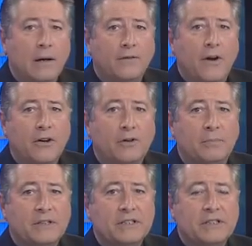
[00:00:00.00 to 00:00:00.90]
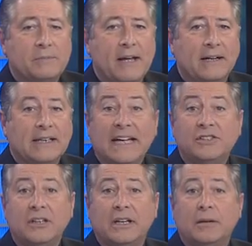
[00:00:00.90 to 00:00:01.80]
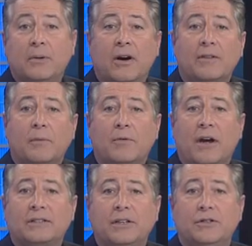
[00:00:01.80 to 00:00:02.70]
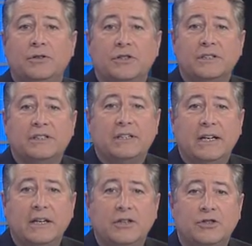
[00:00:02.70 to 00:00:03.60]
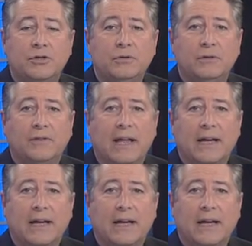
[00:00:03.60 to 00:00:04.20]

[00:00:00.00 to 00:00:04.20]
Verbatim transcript: A Fargo businessman, allegedly a part of a prostitution sting in June of